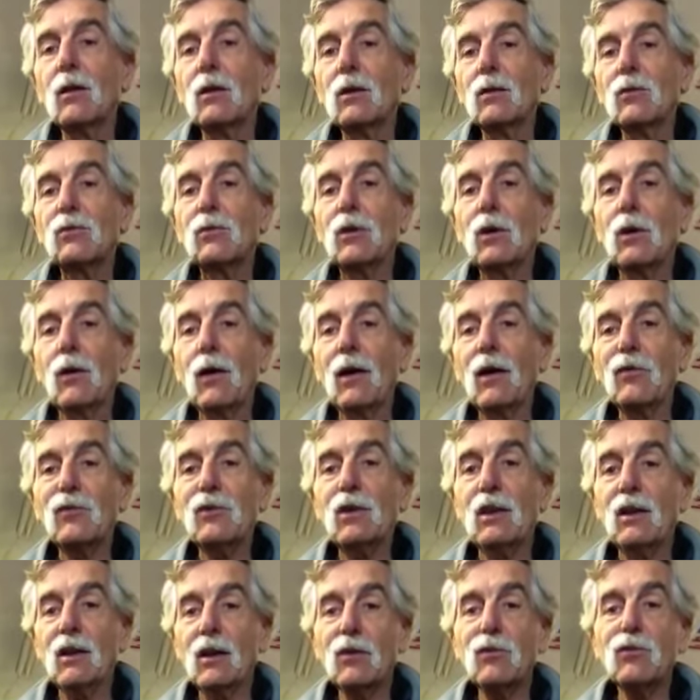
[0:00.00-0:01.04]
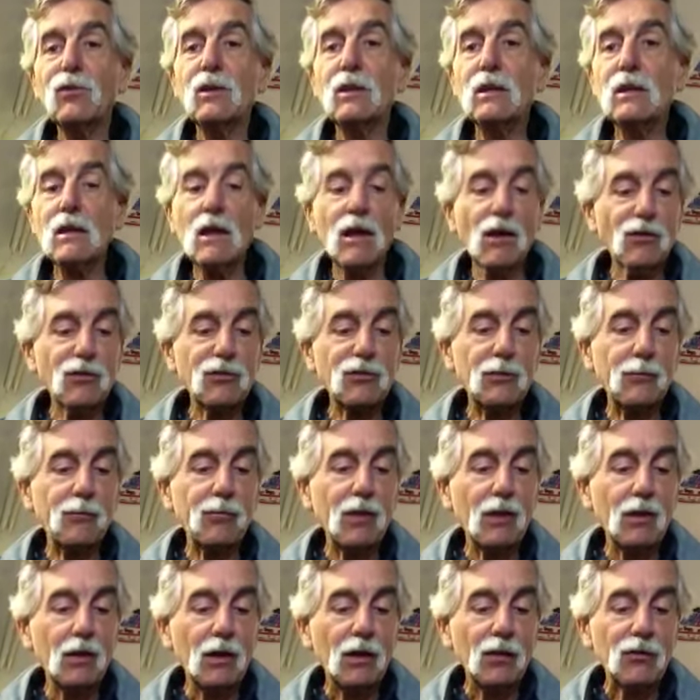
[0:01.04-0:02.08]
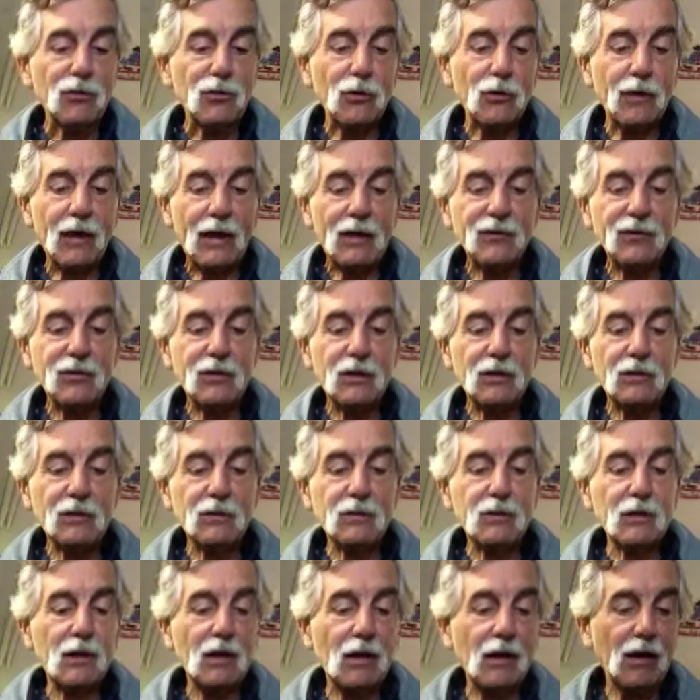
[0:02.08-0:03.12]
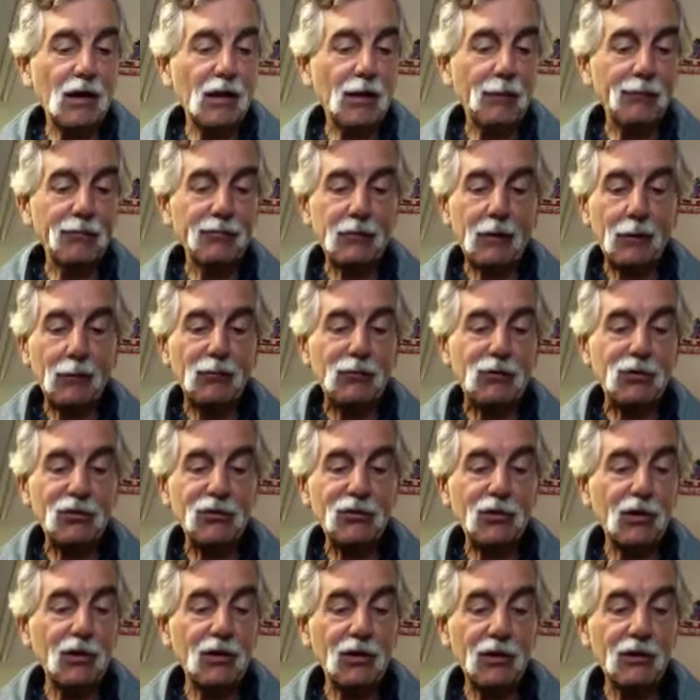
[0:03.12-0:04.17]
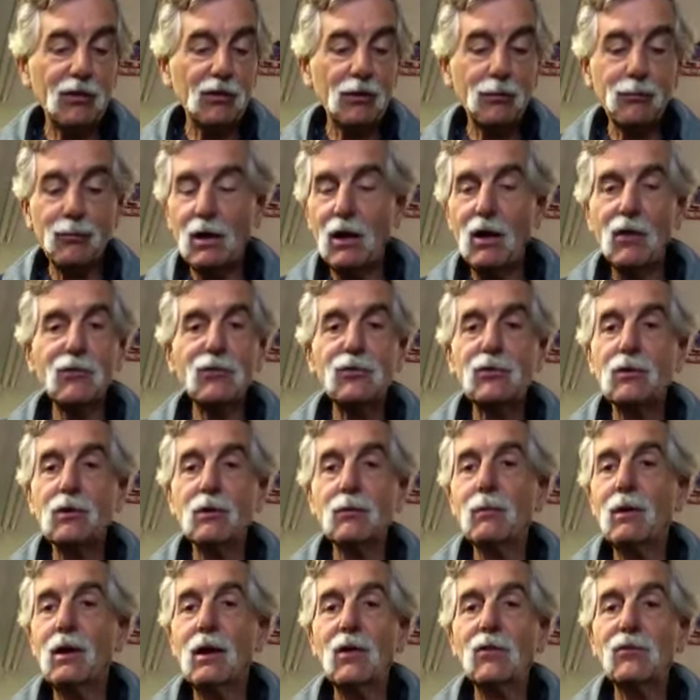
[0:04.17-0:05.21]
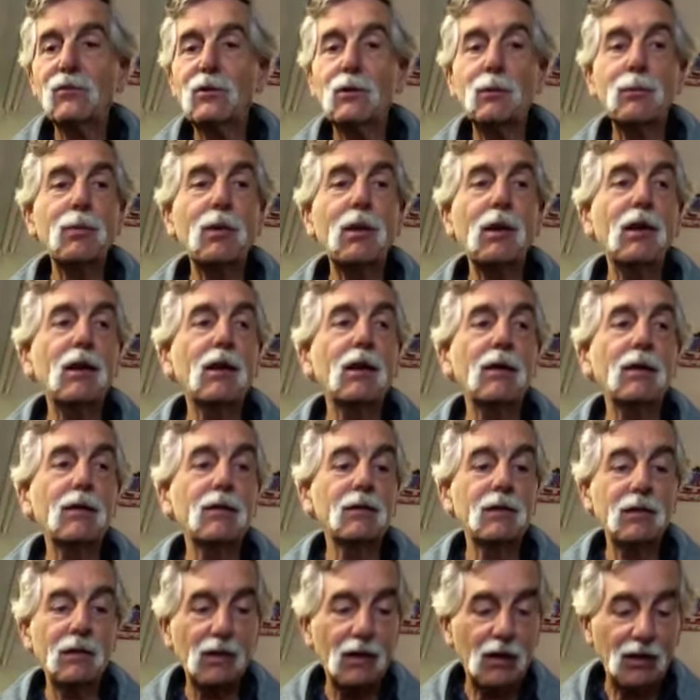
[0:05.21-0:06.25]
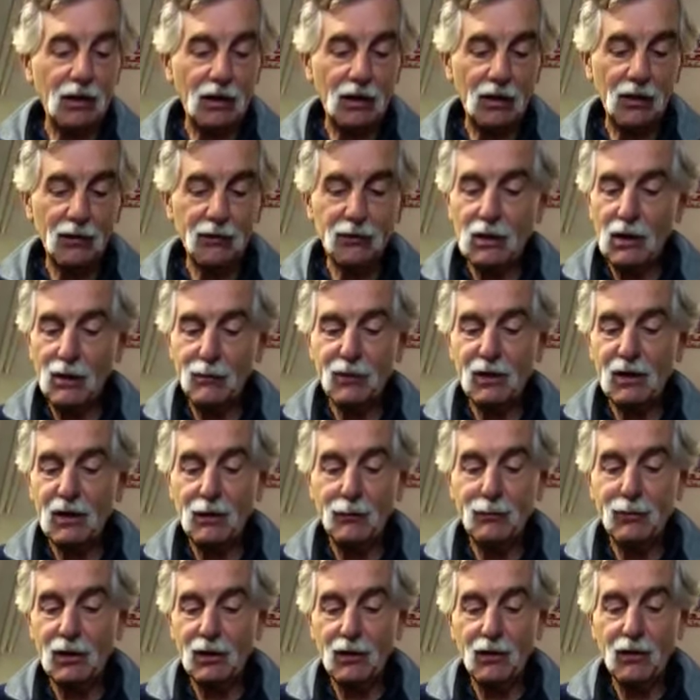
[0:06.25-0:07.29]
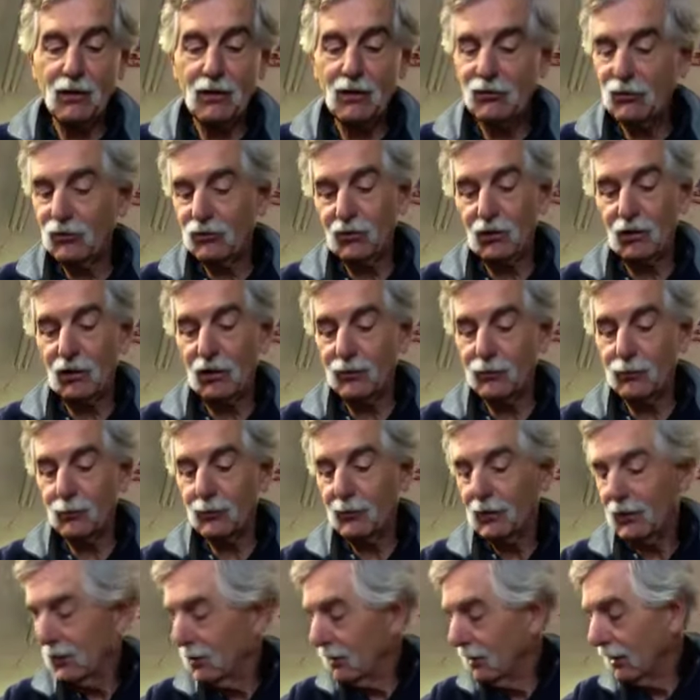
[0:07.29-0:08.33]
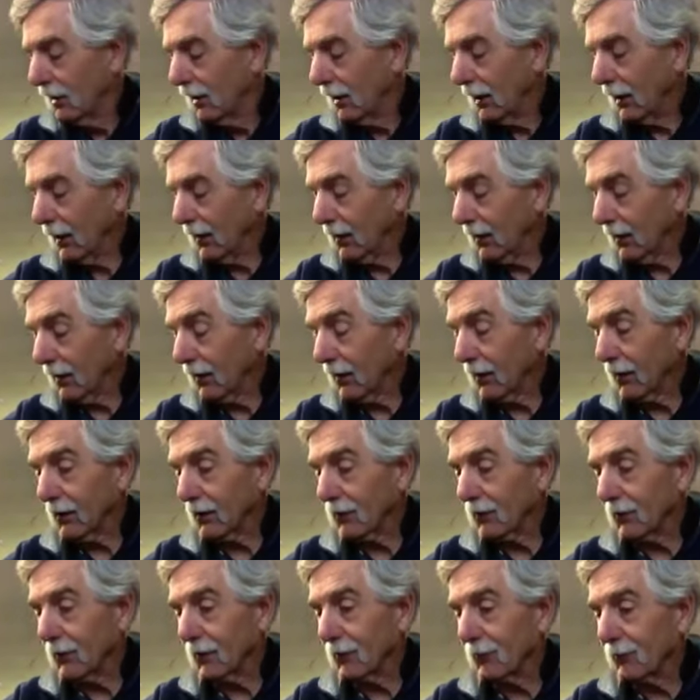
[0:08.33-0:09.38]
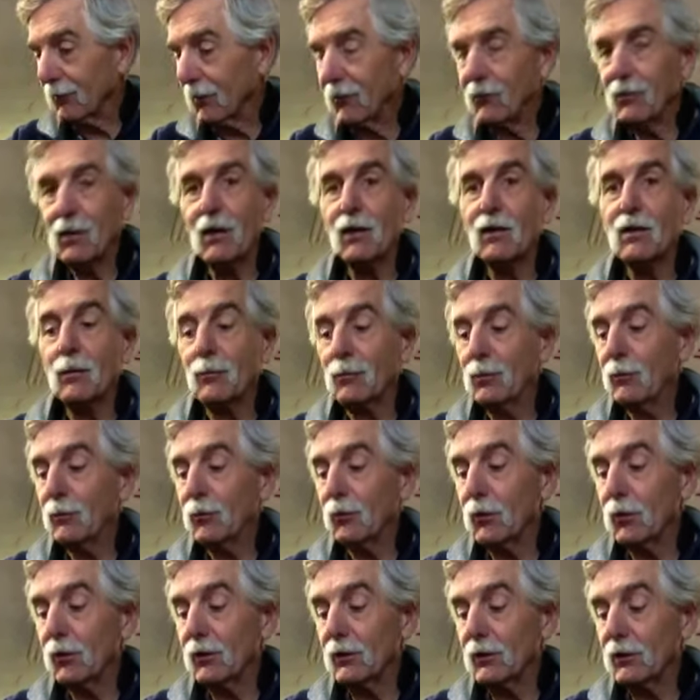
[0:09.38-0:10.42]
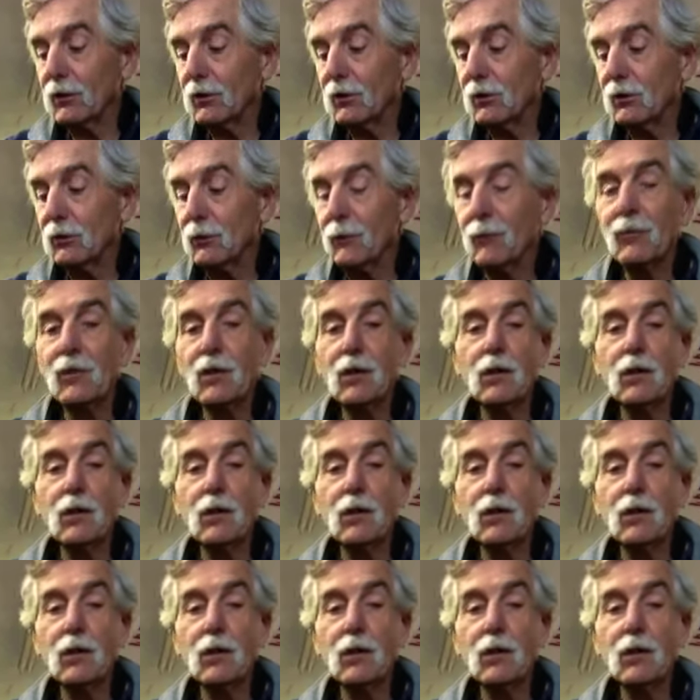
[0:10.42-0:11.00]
So SAXES. So that's it. Just another monster playing Yamaha Bari. I just love him. And I've got a couple more in the queue